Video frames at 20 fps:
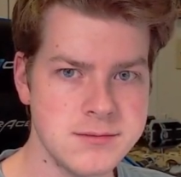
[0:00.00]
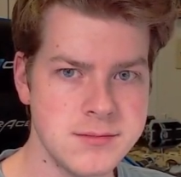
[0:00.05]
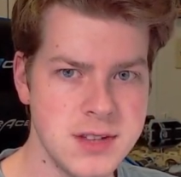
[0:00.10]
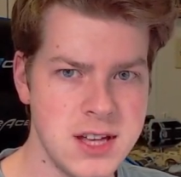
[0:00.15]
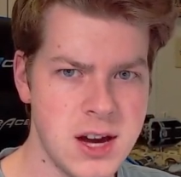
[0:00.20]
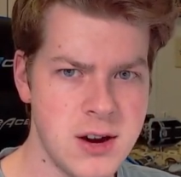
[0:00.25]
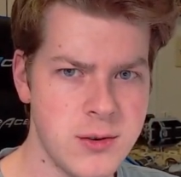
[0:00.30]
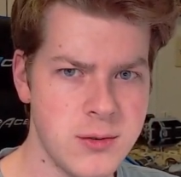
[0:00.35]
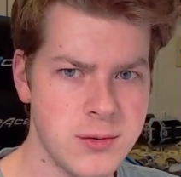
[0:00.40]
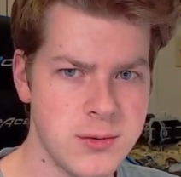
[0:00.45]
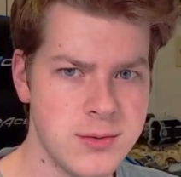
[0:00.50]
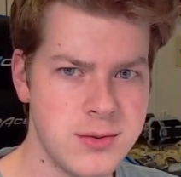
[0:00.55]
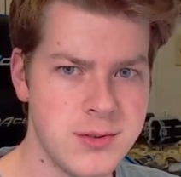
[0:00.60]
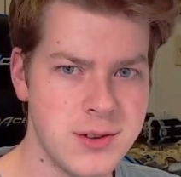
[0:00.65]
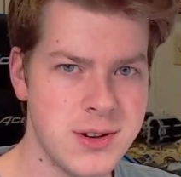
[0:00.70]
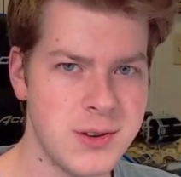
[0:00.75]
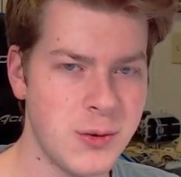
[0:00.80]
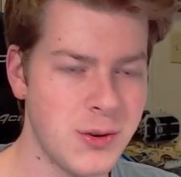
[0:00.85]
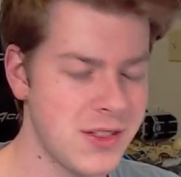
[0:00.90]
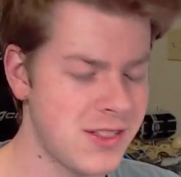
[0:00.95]
yo,
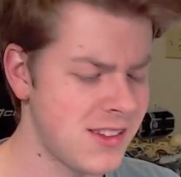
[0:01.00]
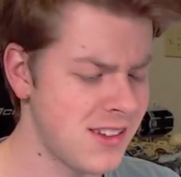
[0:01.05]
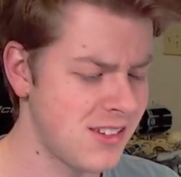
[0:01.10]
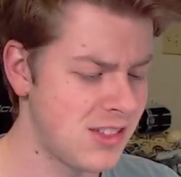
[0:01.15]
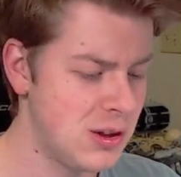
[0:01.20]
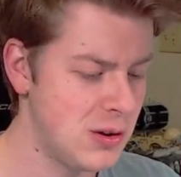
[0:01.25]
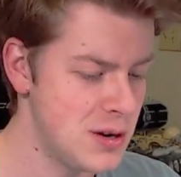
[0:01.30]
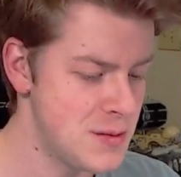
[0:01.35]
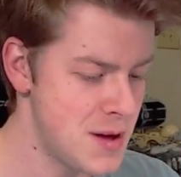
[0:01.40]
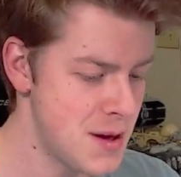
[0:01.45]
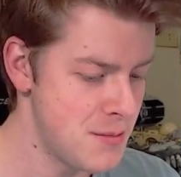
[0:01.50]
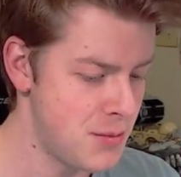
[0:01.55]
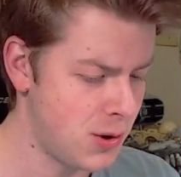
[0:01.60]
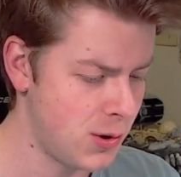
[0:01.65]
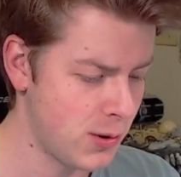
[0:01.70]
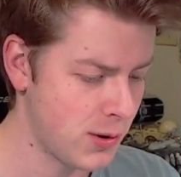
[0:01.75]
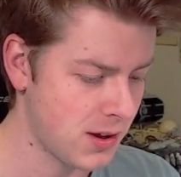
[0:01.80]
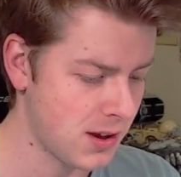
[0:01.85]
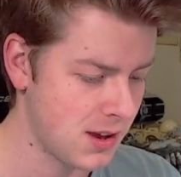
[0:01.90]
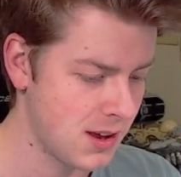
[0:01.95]
what's this doing in my
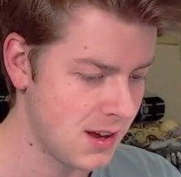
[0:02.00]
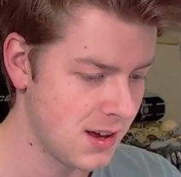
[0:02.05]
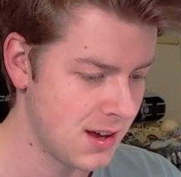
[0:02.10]
bulk?